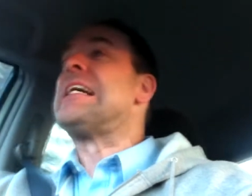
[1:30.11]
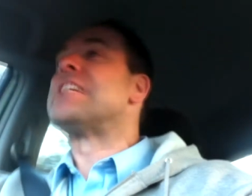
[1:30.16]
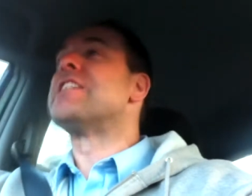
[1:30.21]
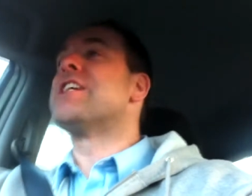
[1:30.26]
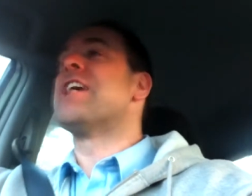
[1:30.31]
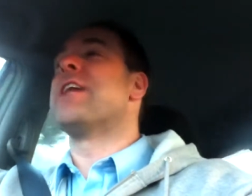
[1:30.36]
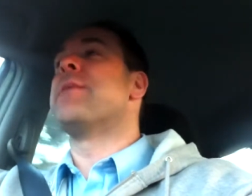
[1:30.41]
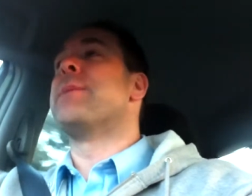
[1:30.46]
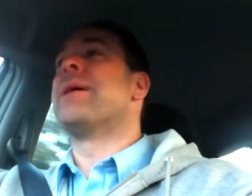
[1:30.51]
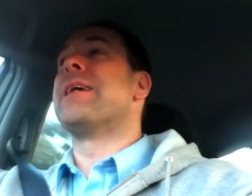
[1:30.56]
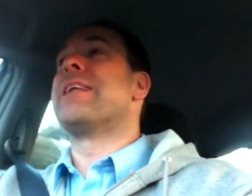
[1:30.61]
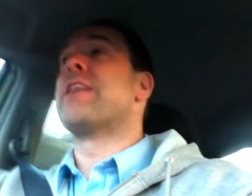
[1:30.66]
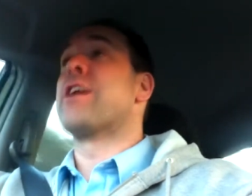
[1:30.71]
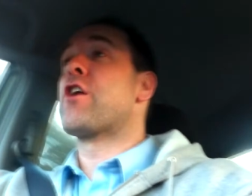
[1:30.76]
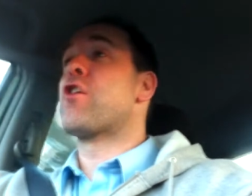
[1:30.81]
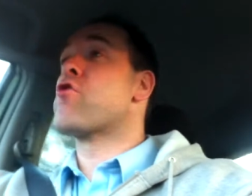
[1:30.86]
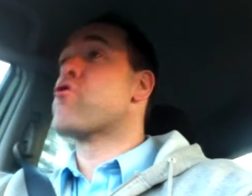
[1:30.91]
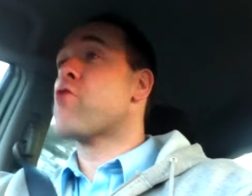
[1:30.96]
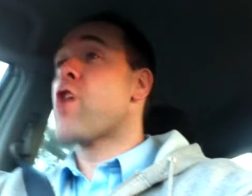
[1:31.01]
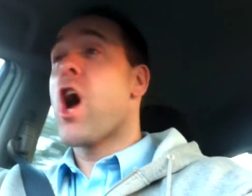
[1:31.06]
she had been
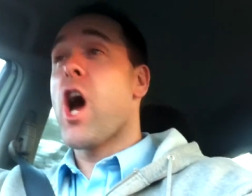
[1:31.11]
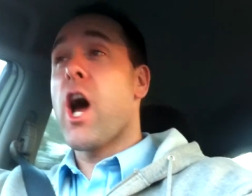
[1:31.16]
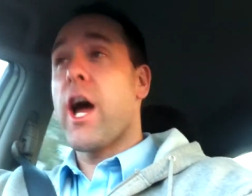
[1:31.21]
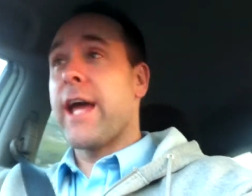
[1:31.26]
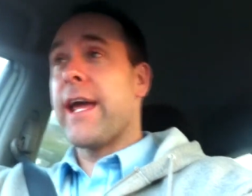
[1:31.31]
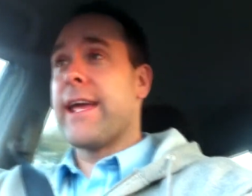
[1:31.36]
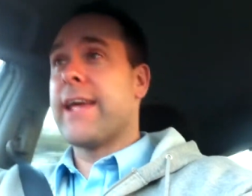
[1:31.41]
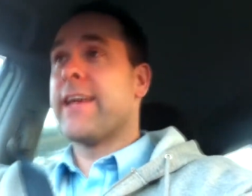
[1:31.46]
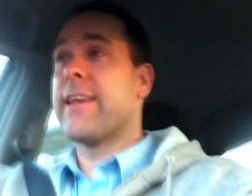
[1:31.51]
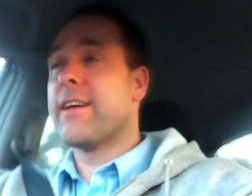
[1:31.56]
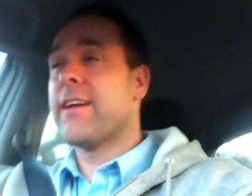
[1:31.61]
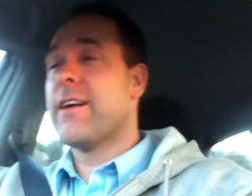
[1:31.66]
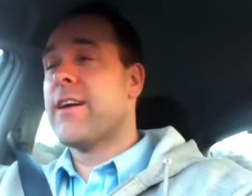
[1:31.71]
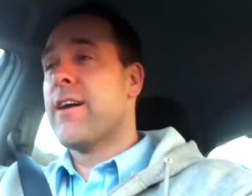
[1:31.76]
crying